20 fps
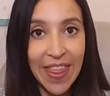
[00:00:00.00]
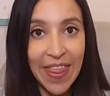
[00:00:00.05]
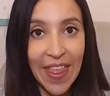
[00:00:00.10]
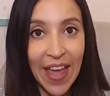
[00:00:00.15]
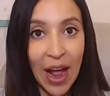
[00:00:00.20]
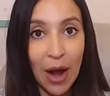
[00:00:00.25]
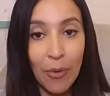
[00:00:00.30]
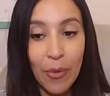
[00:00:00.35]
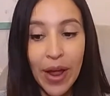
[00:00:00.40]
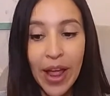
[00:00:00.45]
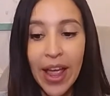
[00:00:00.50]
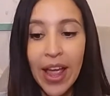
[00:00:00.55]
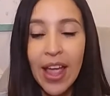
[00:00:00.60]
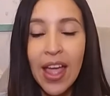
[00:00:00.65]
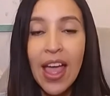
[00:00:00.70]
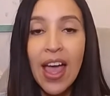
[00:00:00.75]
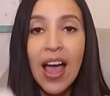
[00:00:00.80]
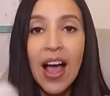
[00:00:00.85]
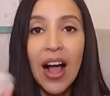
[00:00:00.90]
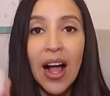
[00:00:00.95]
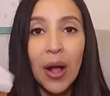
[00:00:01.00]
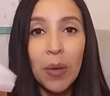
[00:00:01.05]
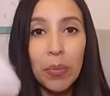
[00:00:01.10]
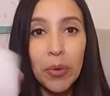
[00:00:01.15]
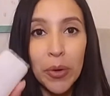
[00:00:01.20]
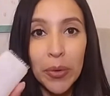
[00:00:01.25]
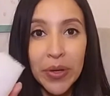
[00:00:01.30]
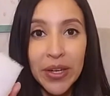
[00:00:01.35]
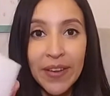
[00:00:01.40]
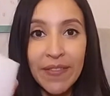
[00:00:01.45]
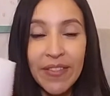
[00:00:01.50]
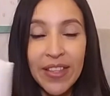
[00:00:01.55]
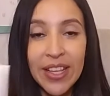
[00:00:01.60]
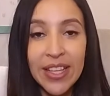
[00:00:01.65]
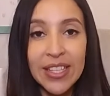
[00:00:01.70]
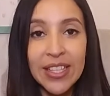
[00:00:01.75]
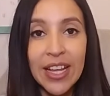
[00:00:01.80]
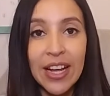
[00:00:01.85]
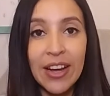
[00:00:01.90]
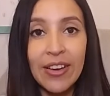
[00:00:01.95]
that way, I'll pull one of these
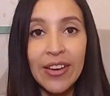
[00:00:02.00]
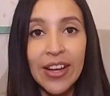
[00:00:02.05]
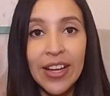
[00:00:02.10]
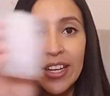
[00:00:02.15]
out and